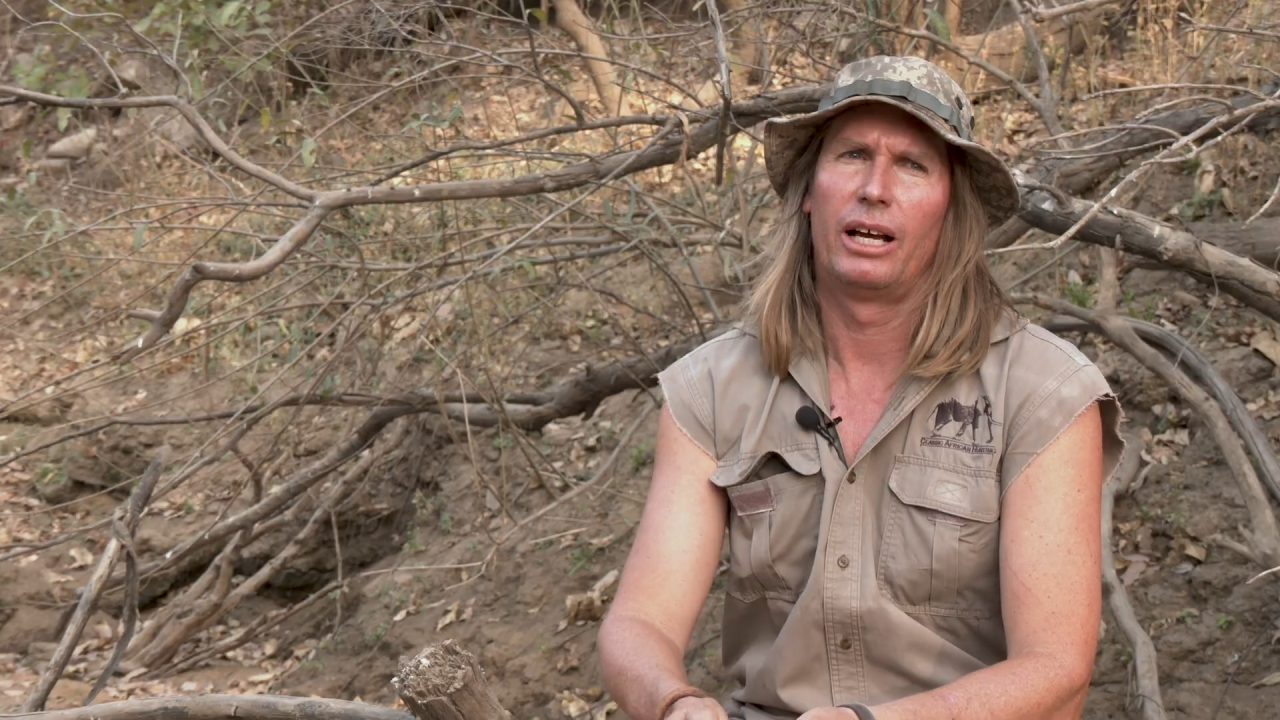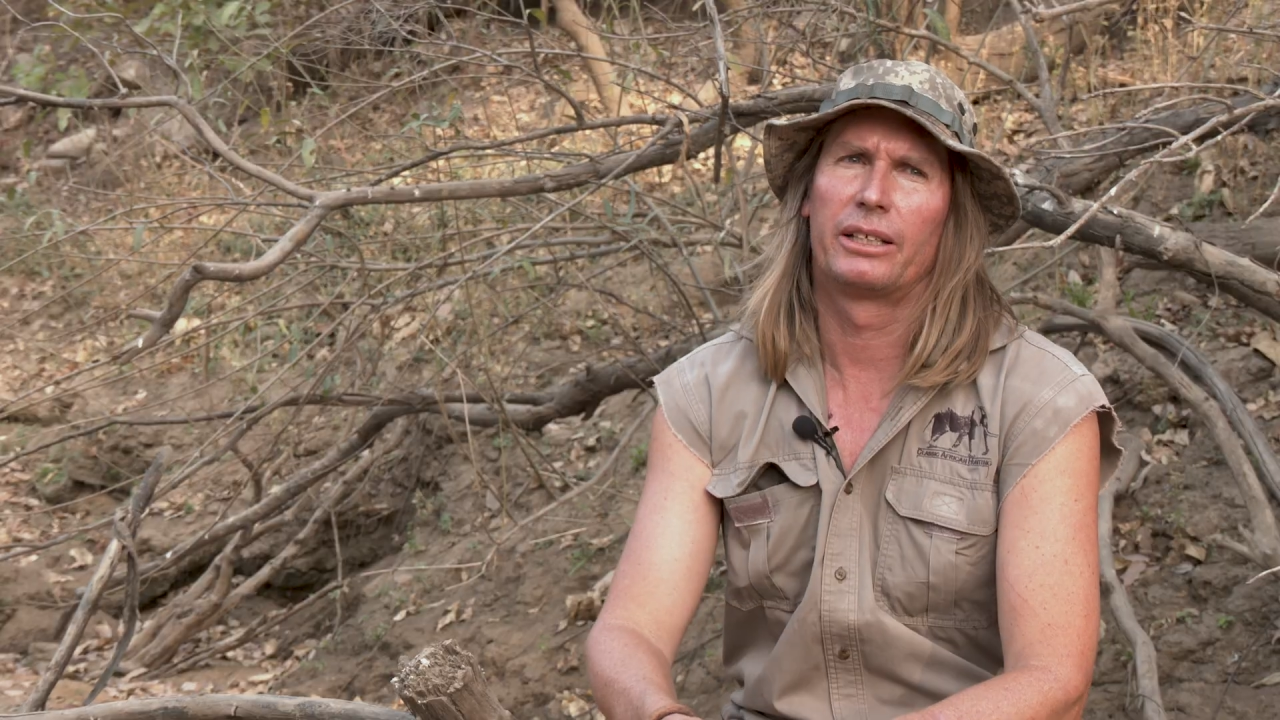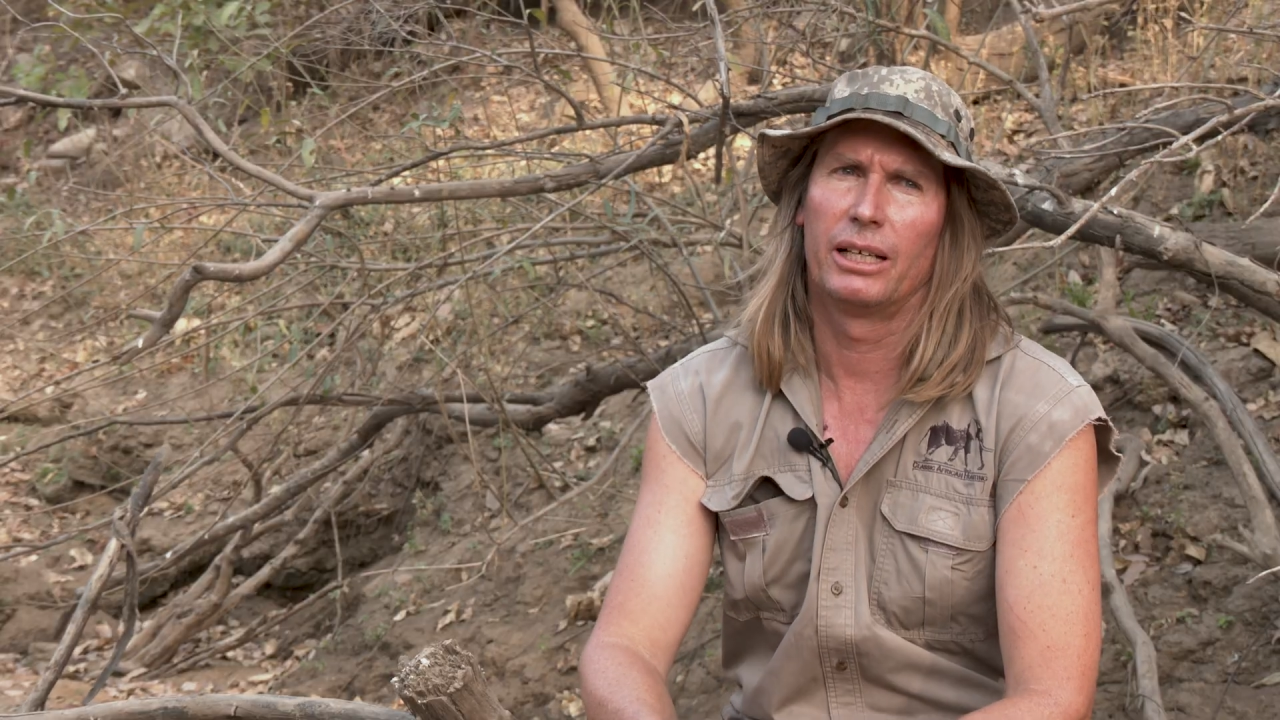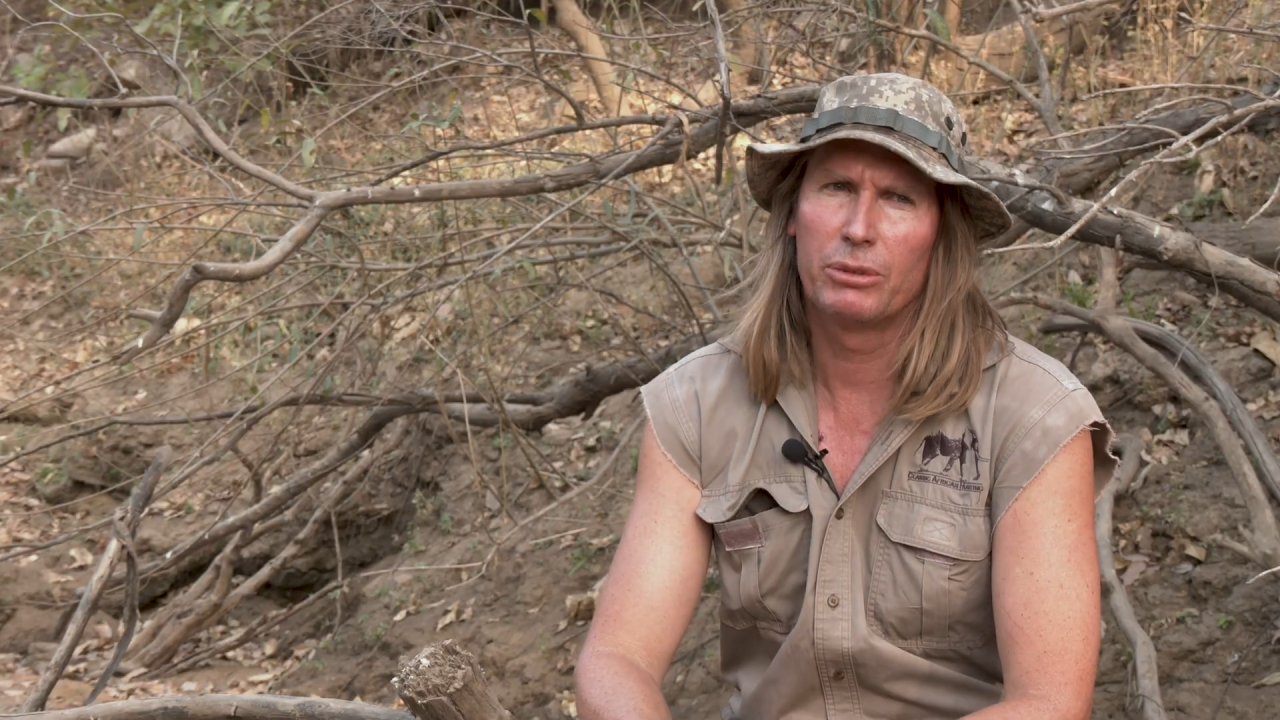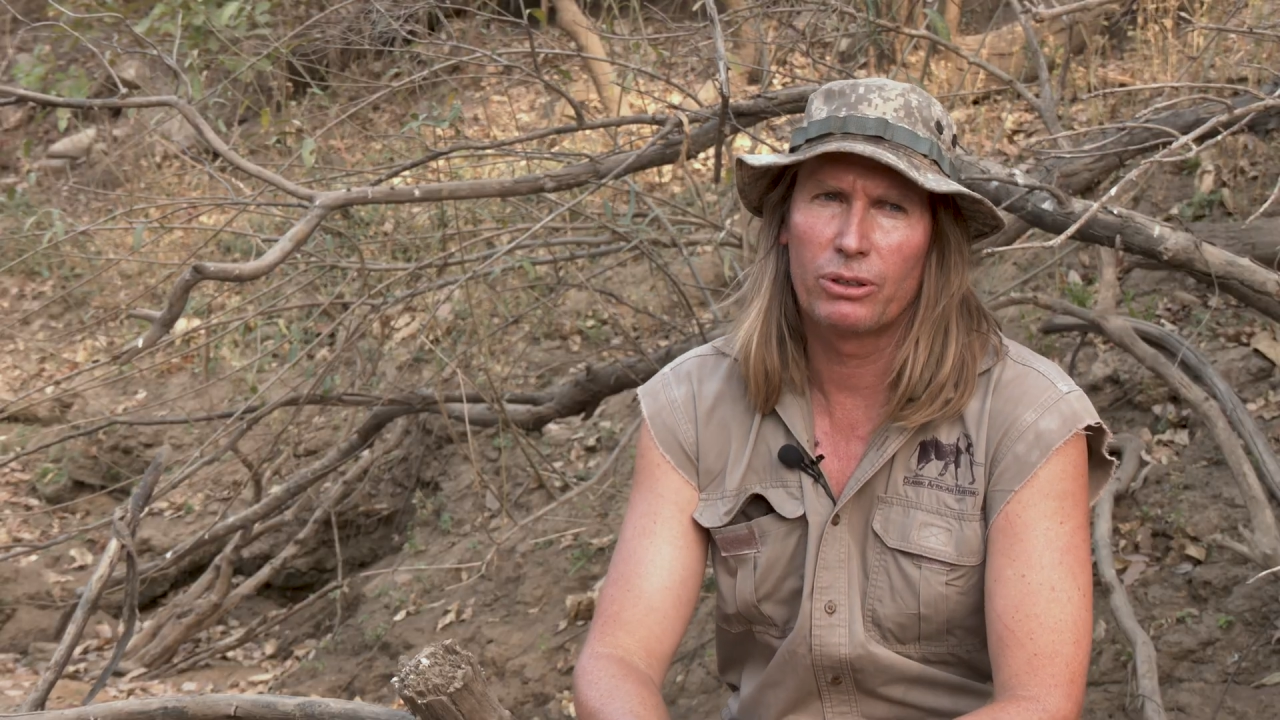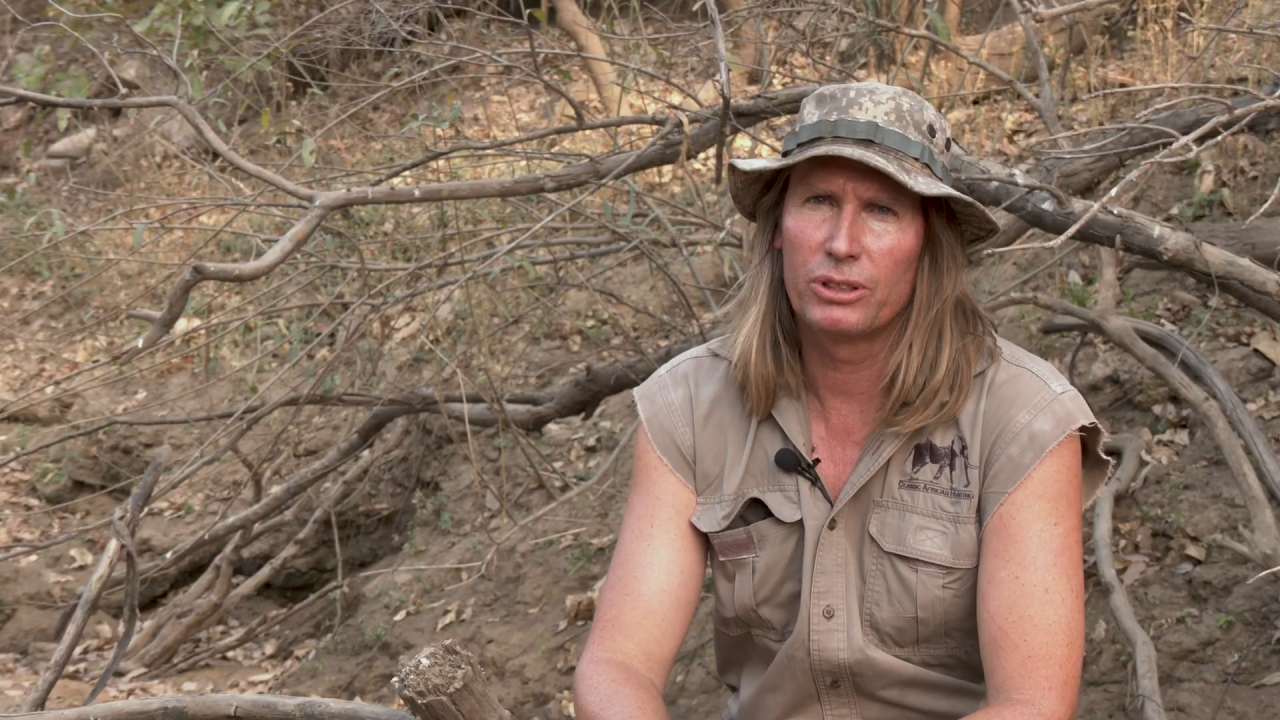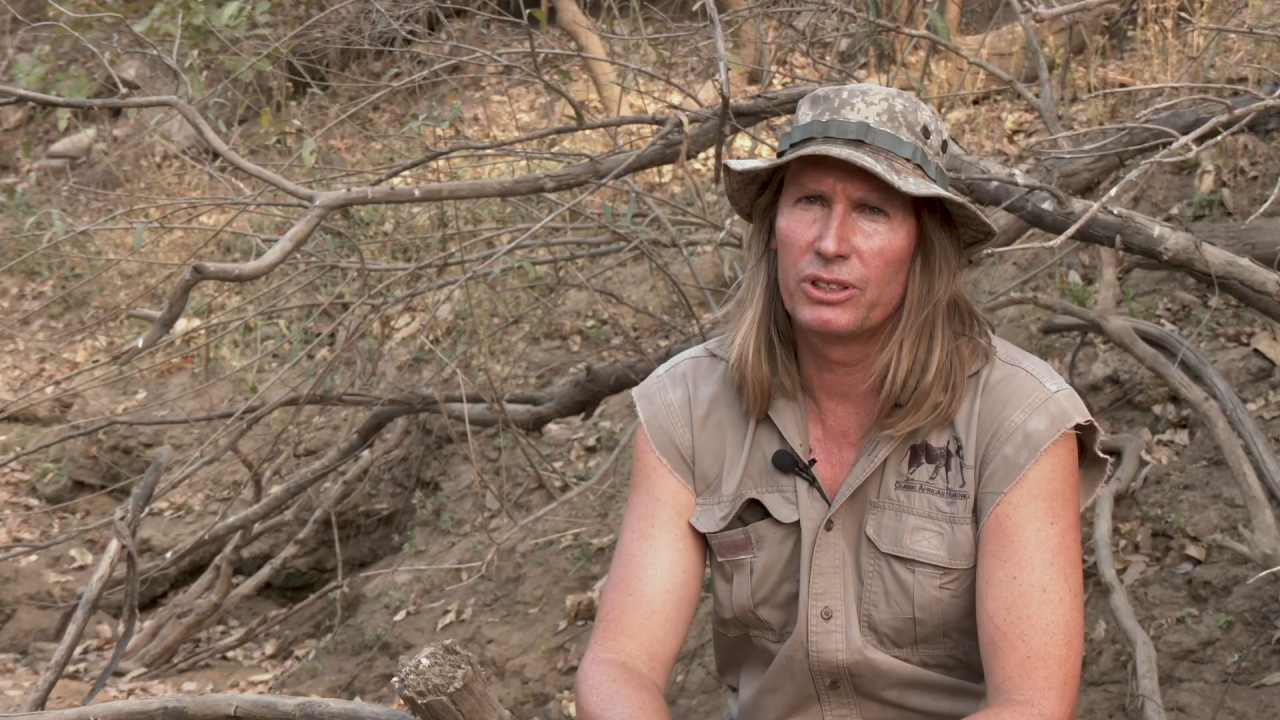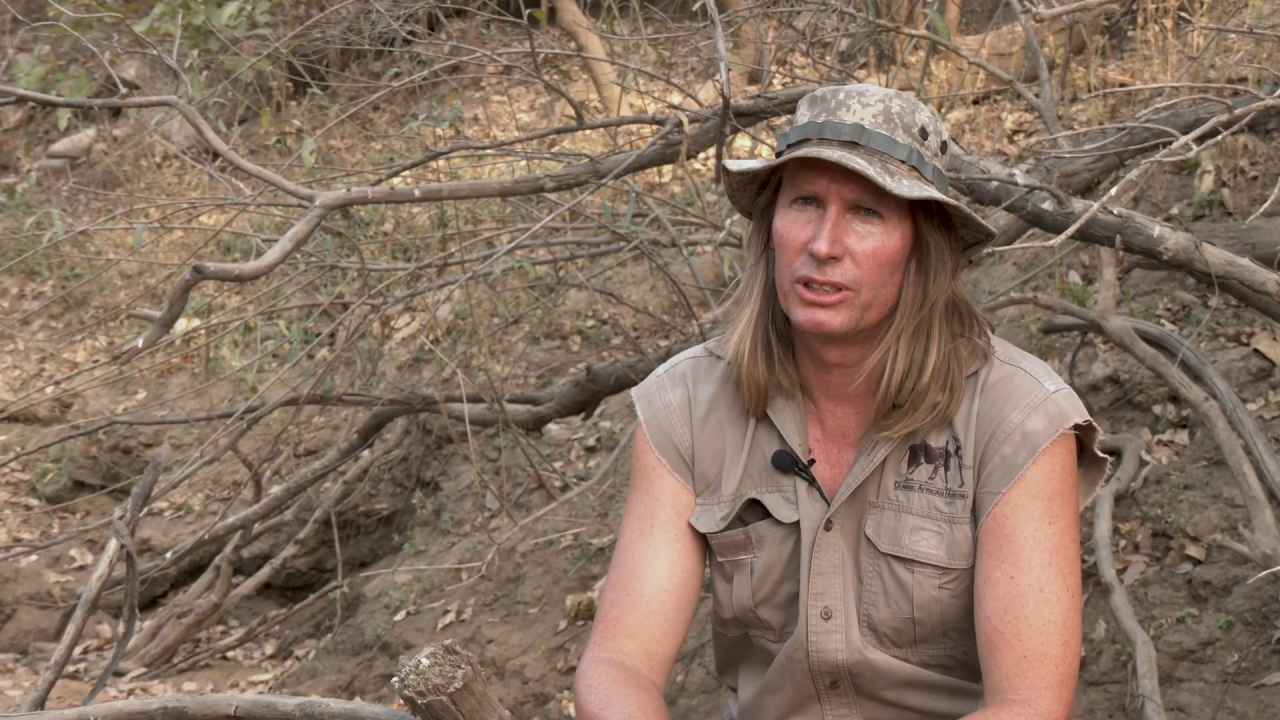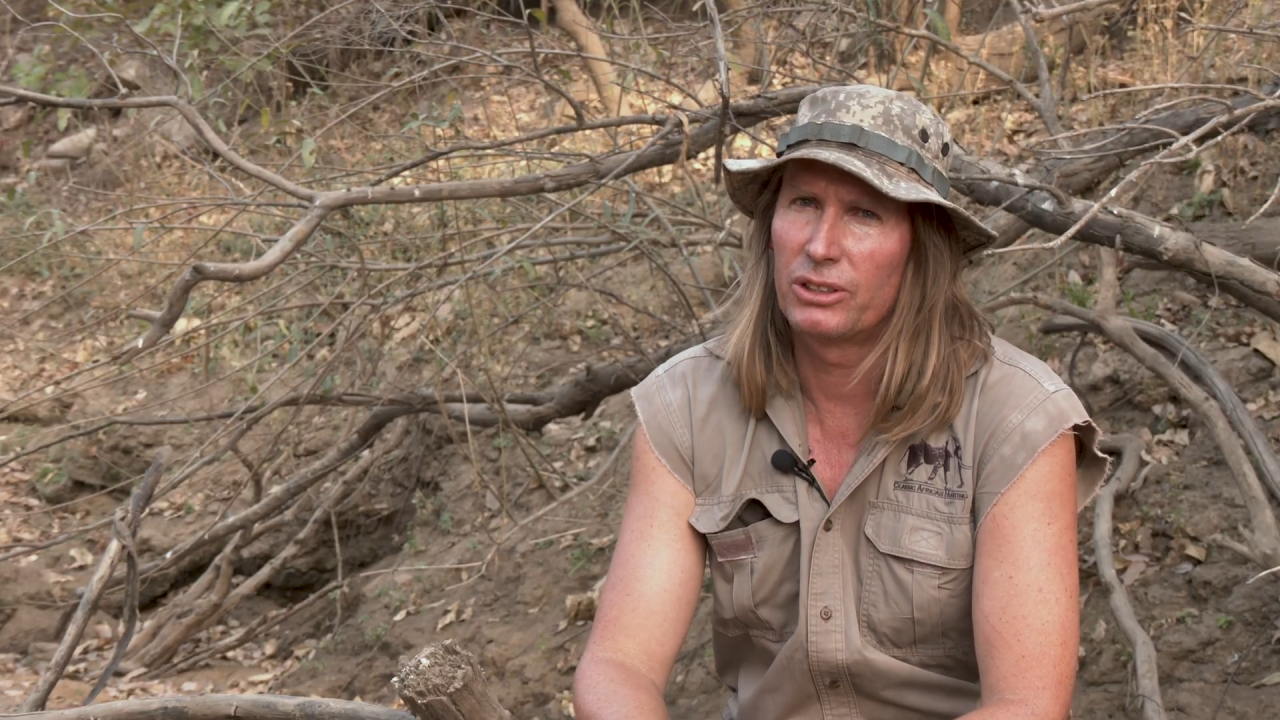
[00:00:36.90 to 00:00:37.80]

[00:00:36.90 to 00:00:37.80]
I came across their